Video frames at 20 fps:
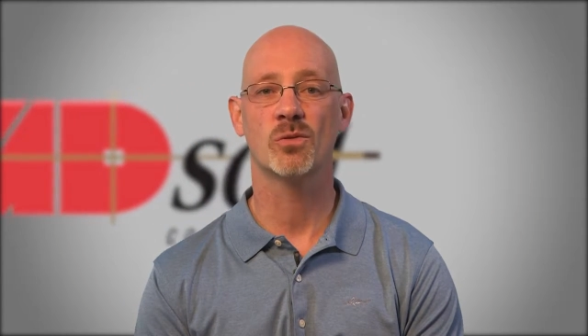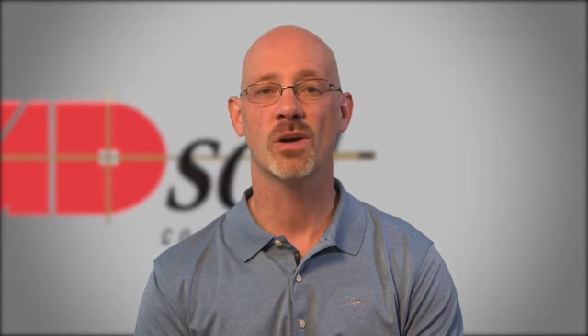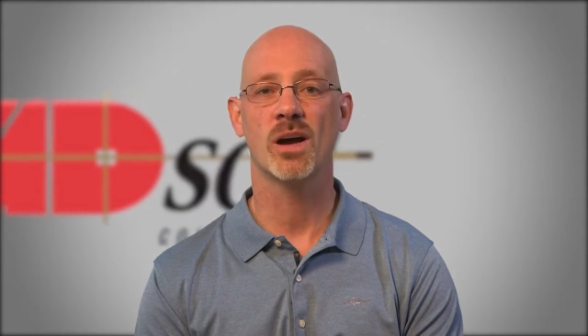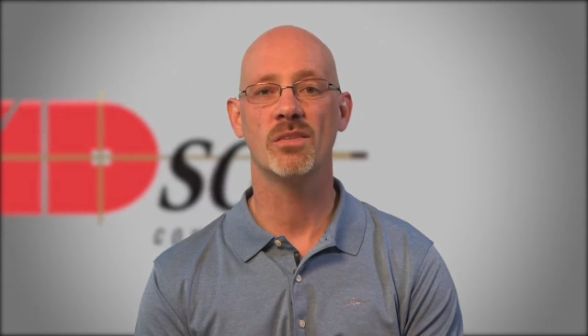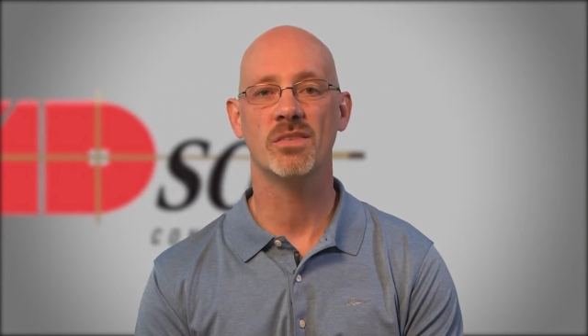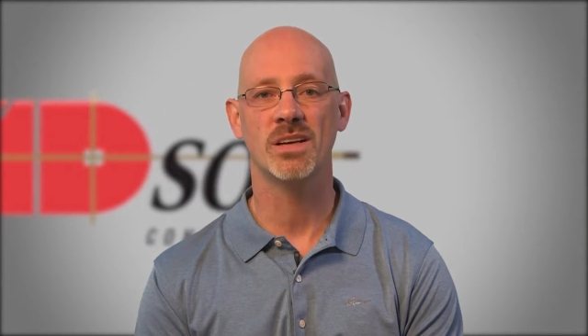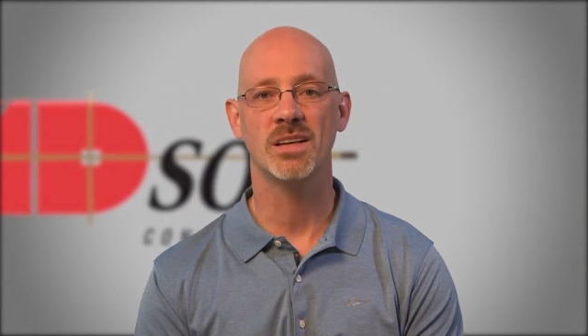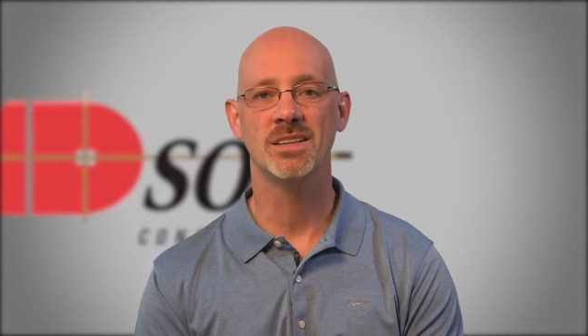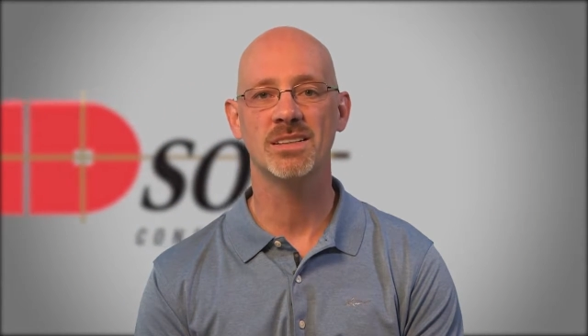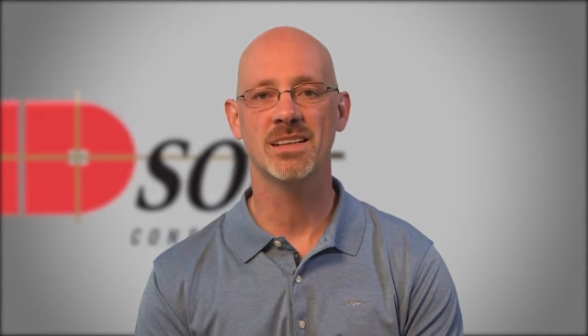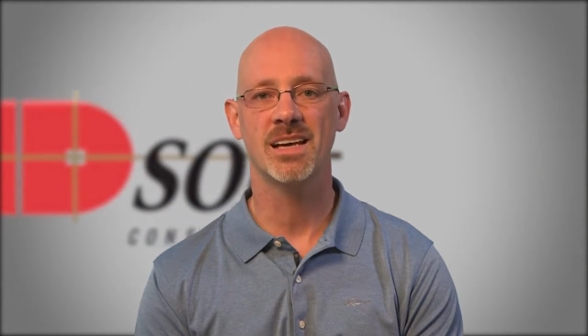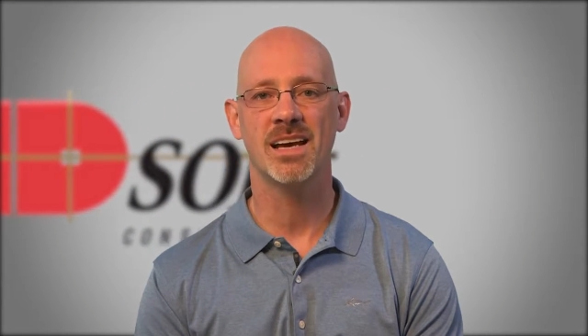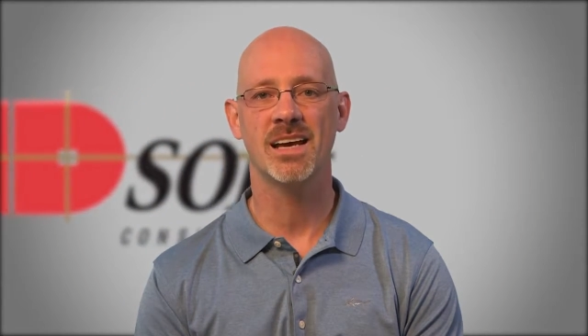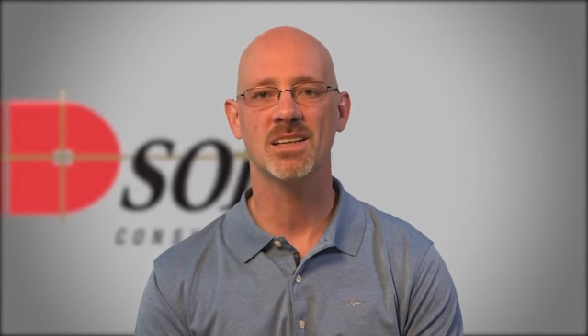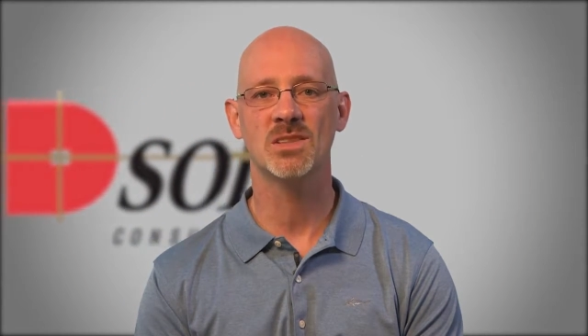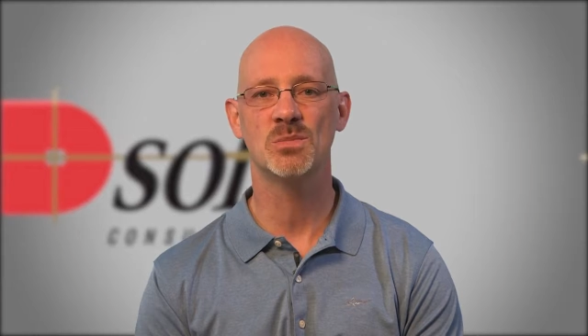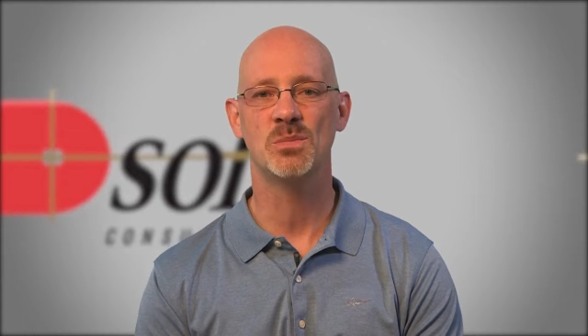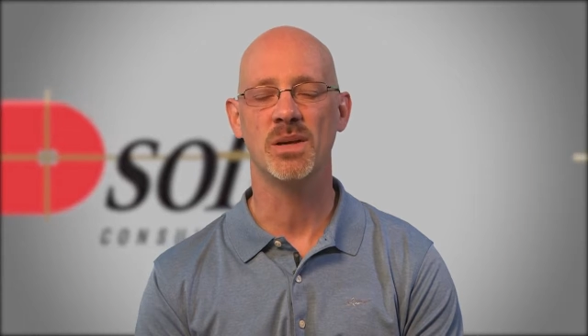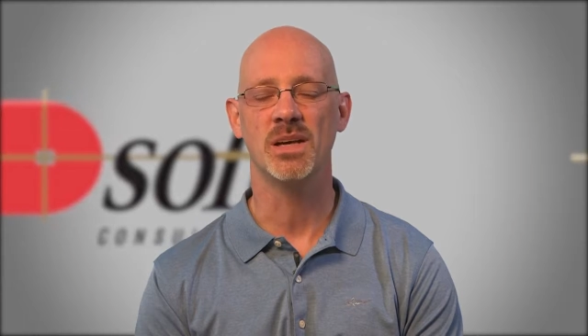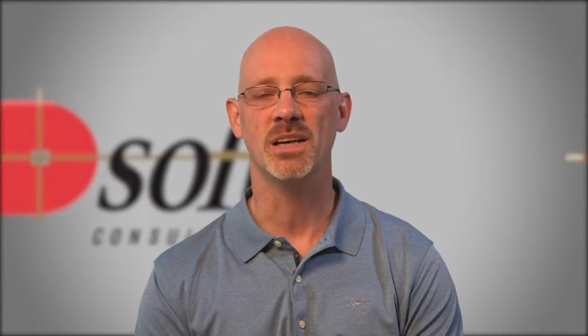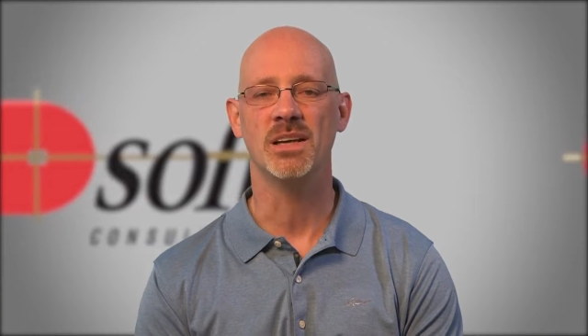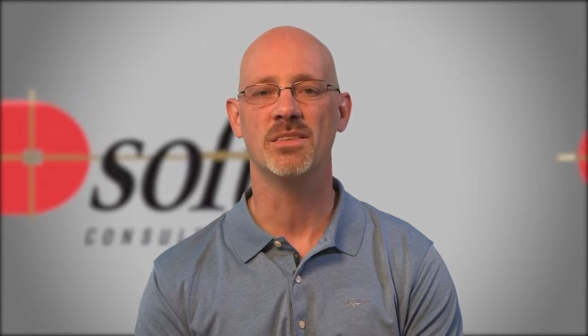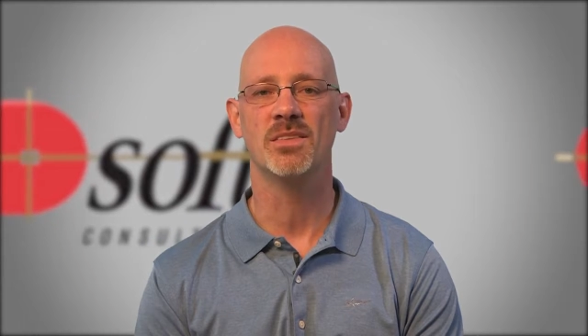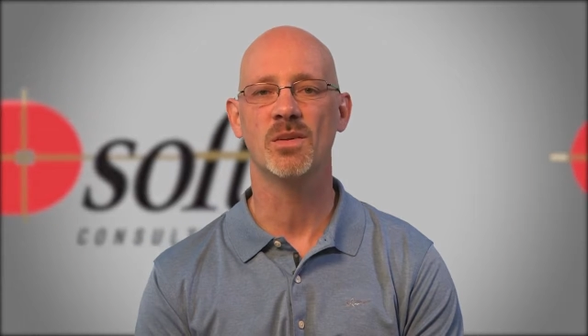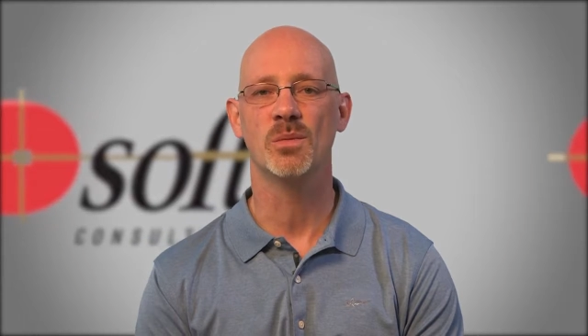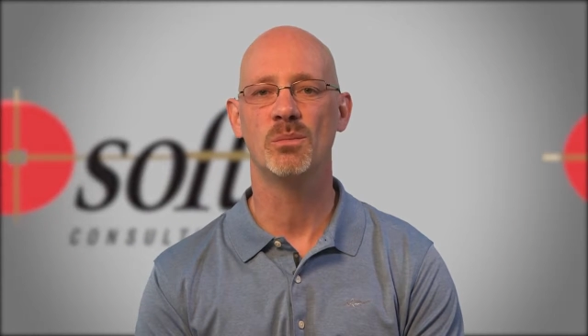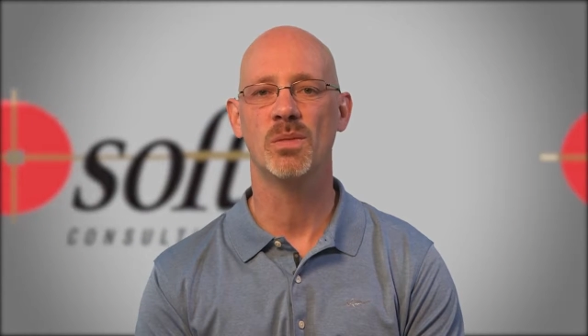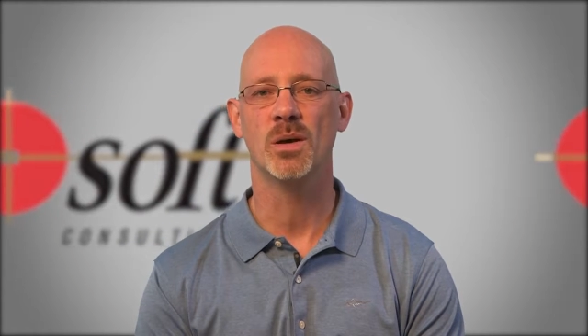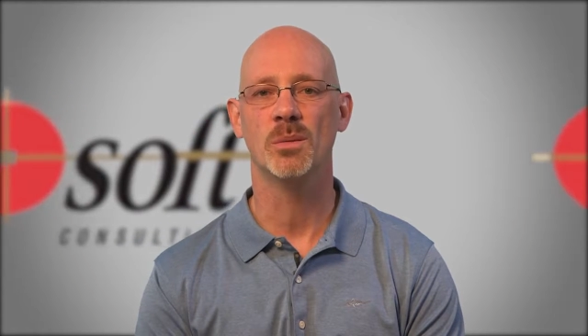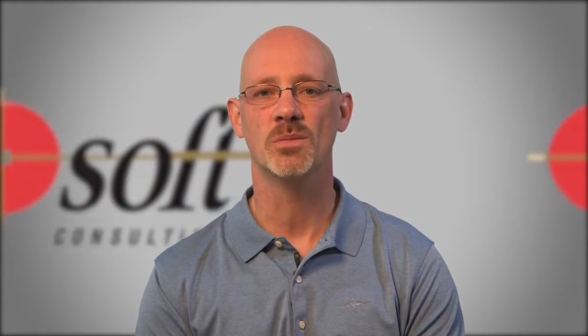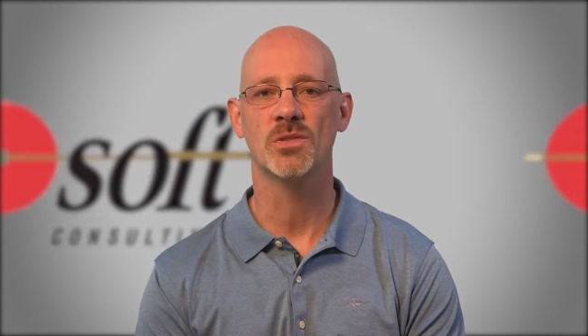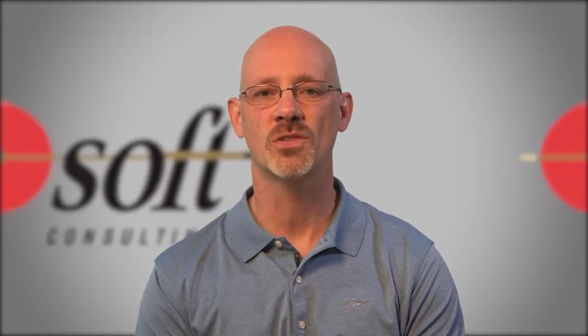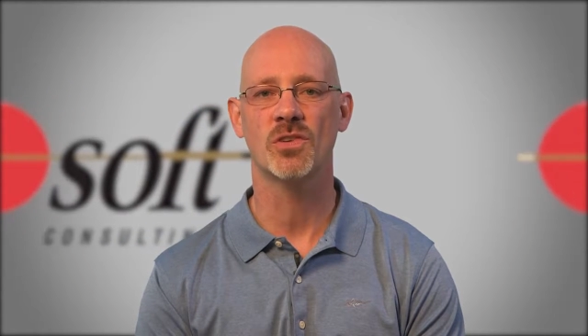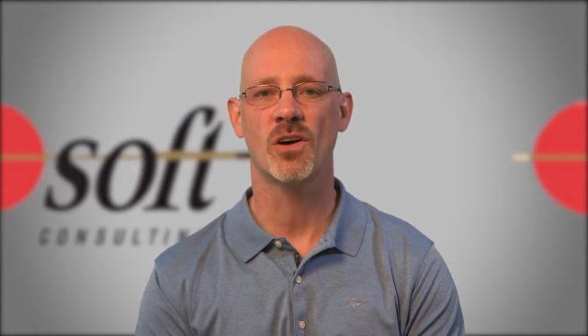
Revit as being the BIM